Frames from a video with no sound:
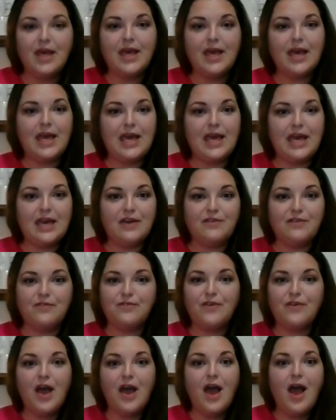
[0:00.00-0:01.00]
If
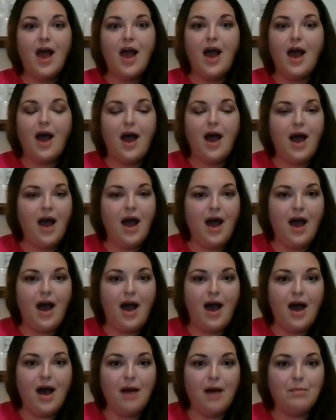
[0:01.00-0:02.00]

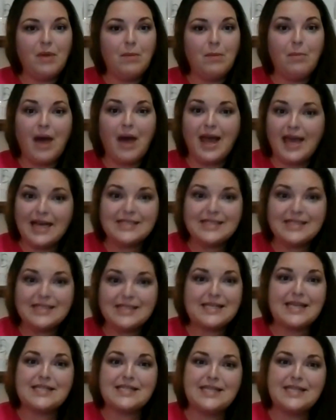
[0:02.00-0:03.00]
my
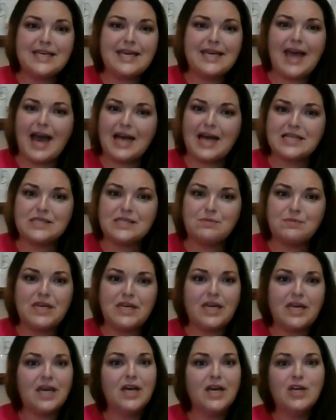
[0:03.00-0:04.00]
SSC asks
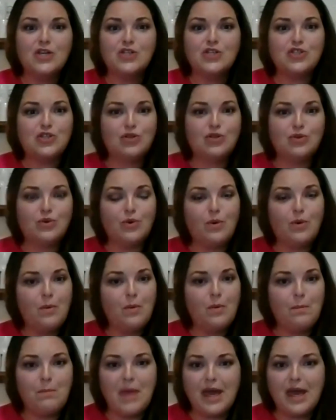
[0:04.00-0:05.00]
me to
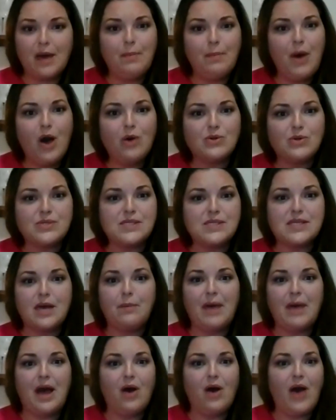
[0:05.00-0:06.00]
make a post
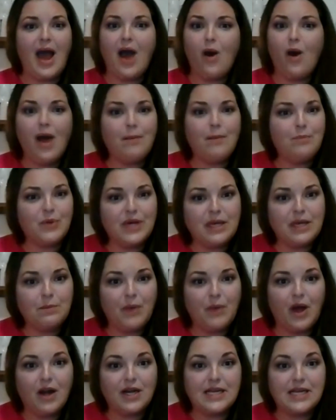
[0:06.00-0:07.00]
about how I'm booking
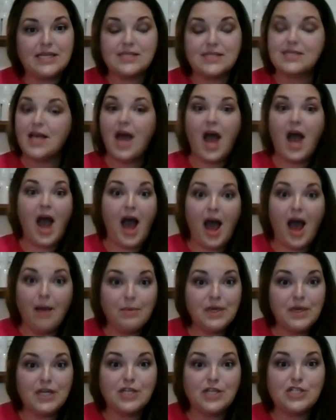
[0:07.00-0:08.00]
parties, I'm
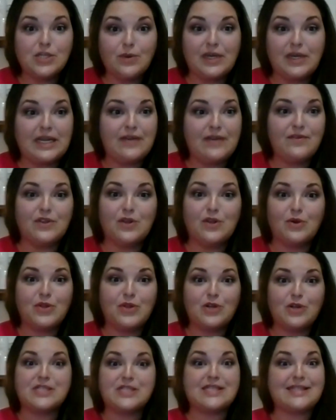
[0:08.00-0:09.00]
going to do it. Even though
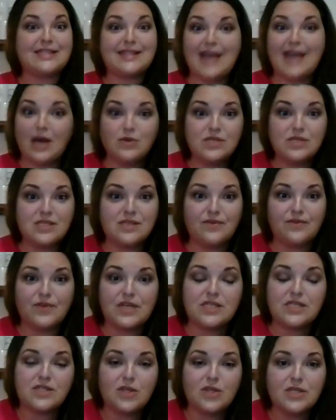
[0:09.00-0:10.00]
there's thousands of
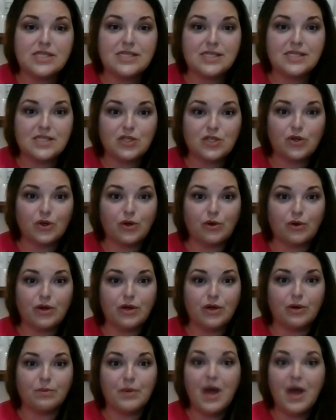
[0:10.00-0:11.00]
consultants in her
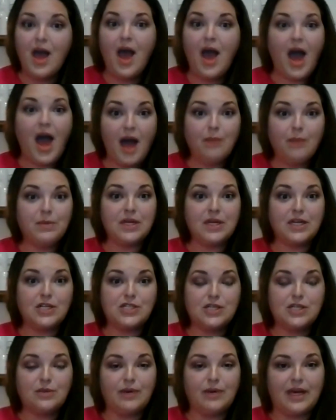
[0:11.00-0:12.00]
group, I'm going to
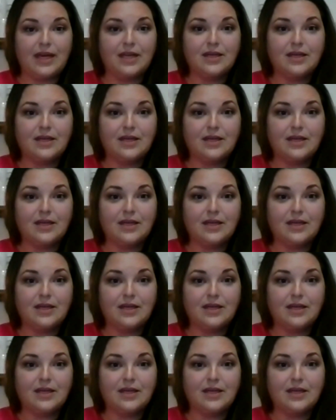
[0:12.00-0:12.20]
do it.